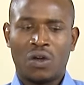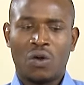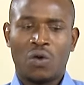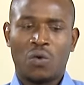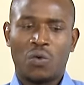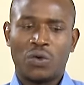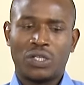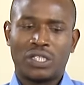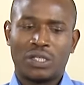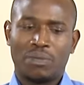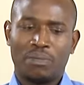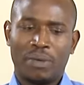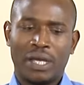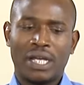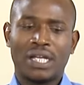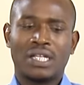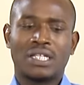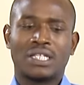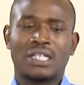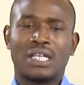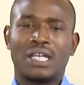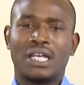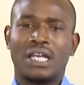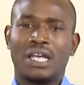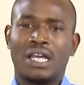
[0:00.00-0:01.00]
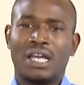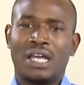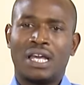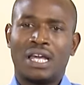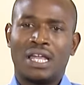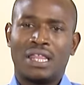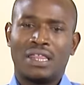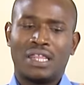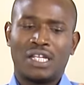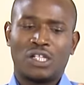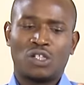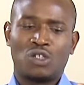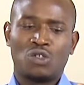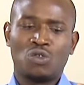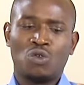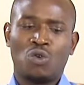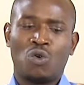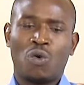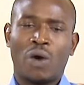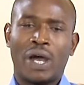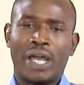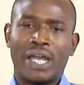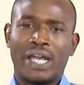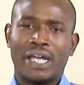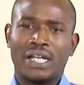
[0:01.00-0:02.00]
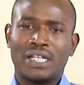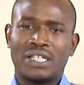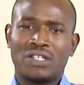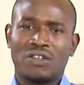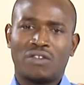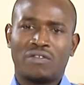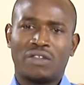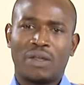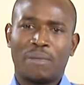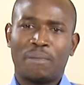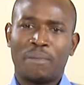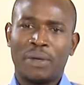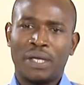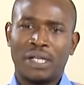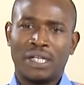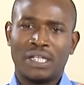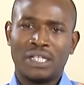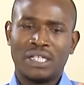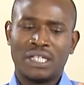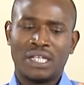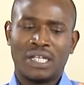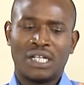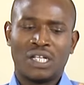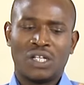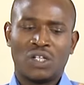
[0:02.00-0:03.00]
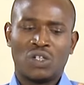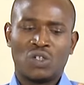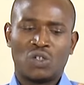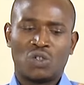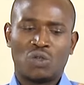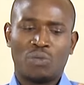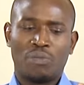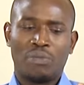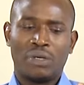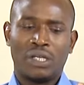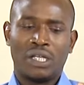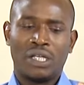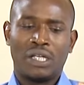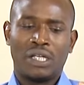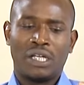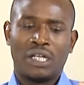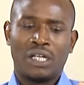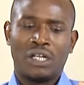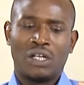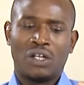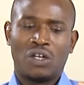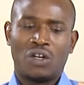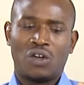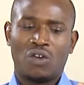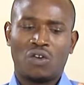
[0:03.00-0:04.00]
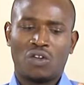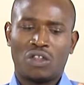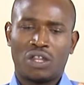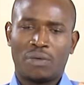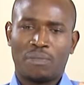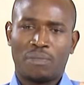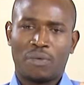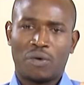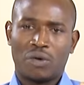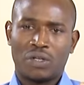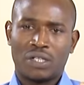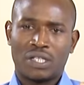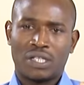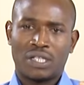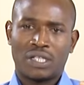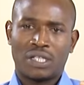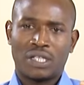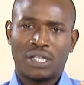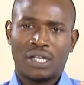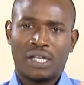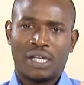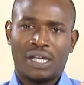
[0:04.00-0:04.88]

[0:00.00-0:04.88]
which makes the two lower ends of the pins to be north poles.